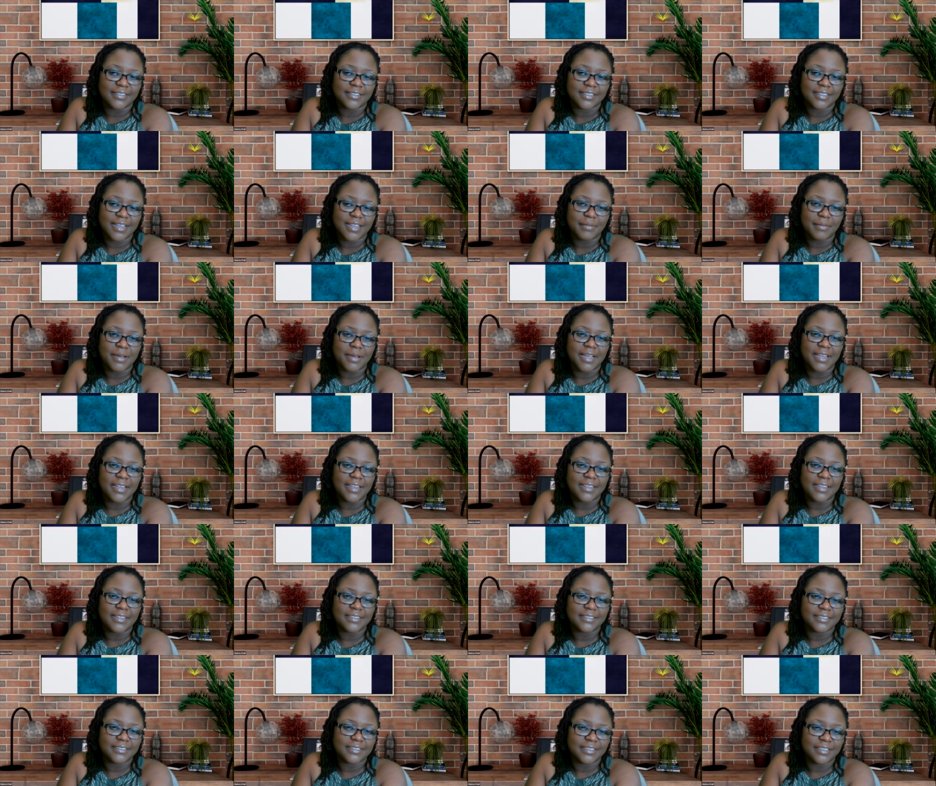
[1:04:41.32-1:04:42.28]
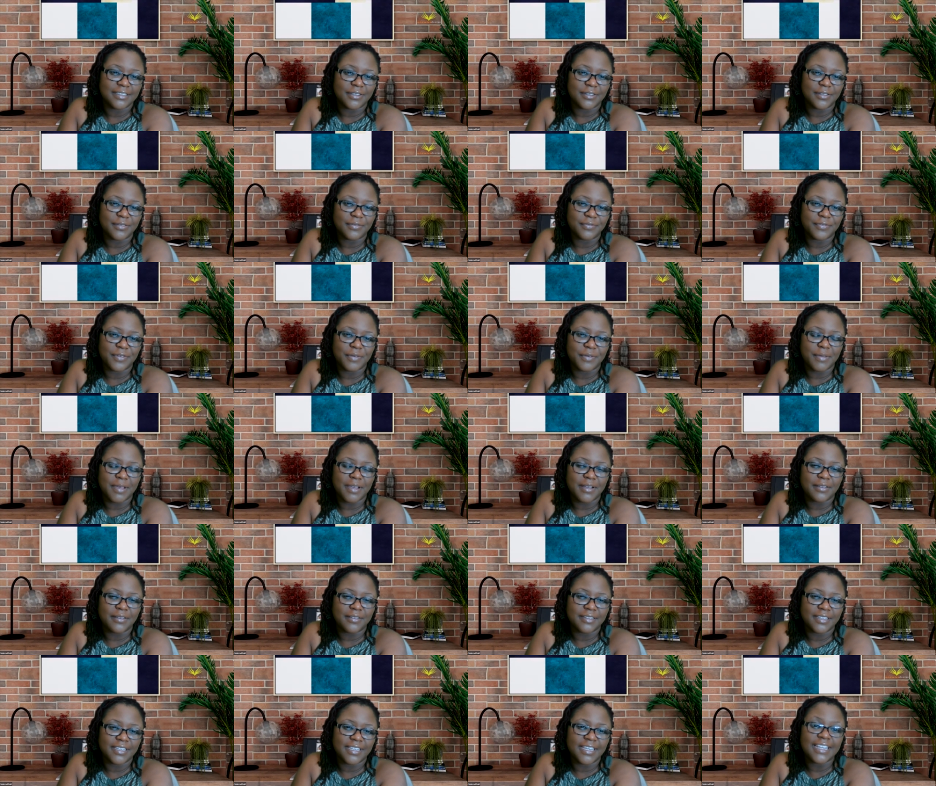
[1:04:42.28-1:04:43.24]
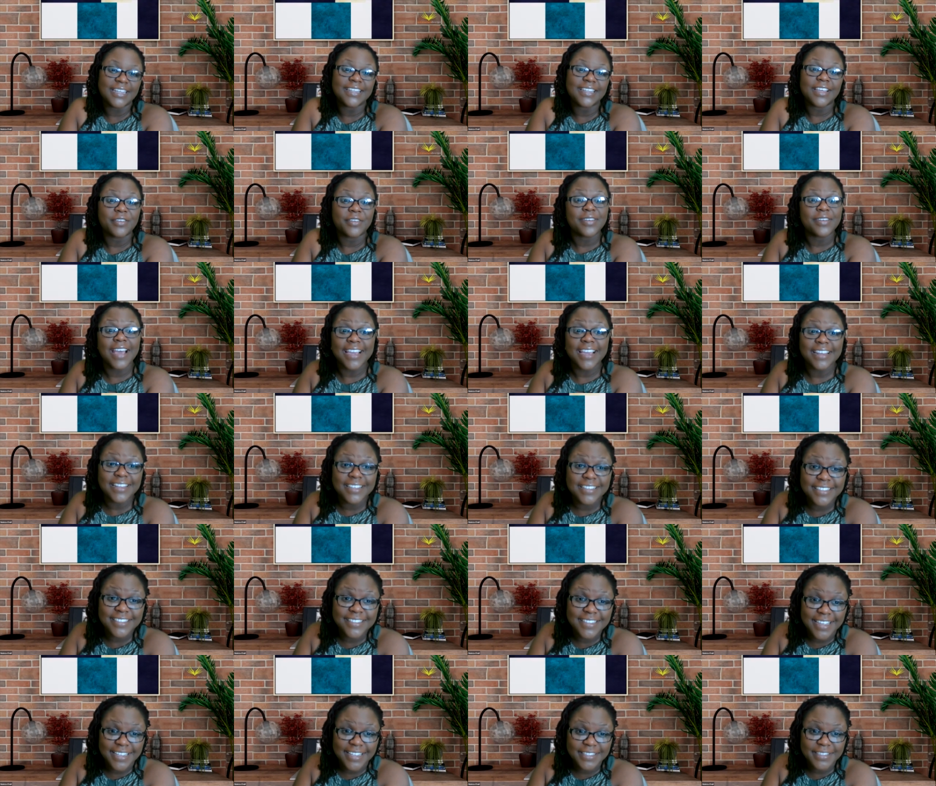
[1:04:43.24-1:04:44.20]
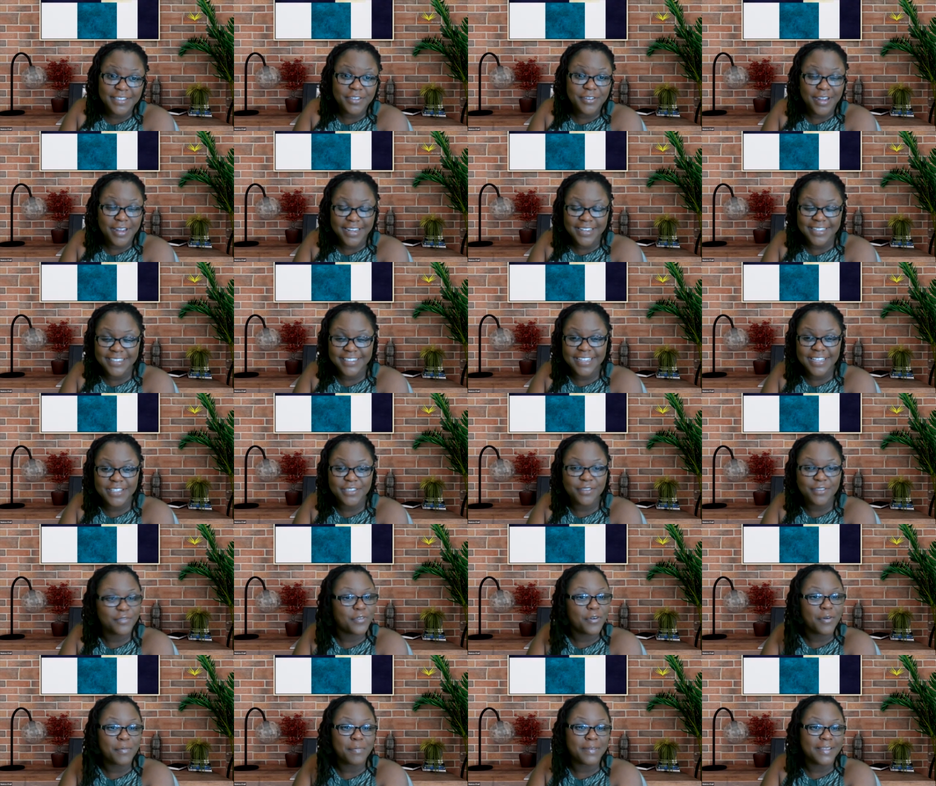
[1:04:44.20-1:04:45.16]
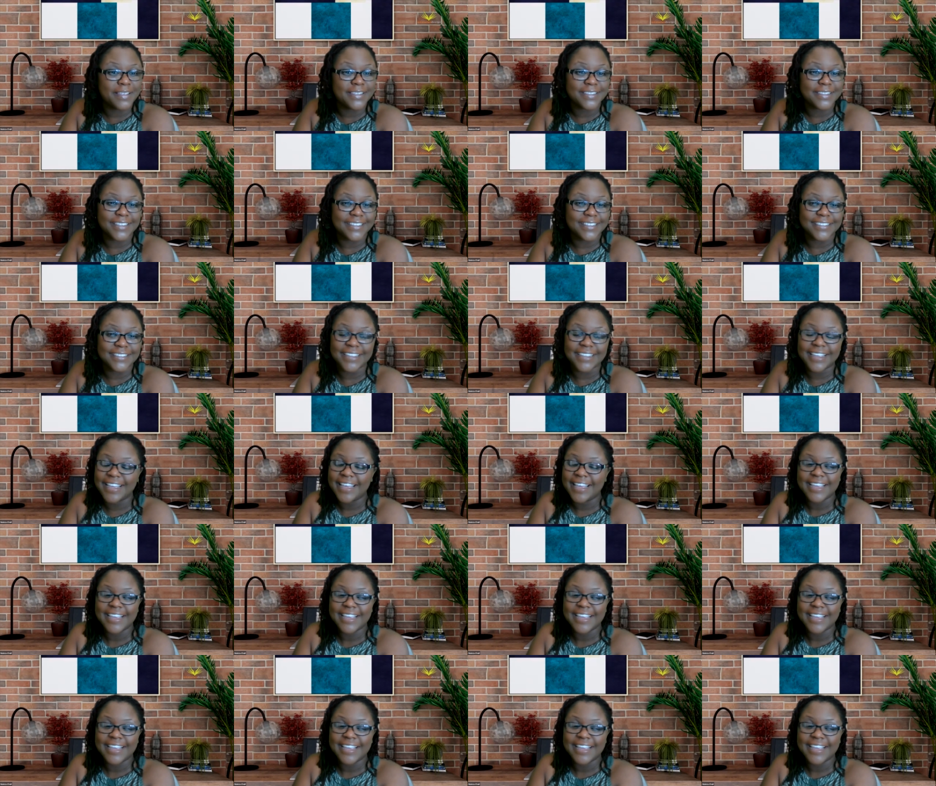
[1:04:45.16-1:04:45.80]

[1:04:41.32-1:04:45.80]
Kamala, female here in the United States of all places.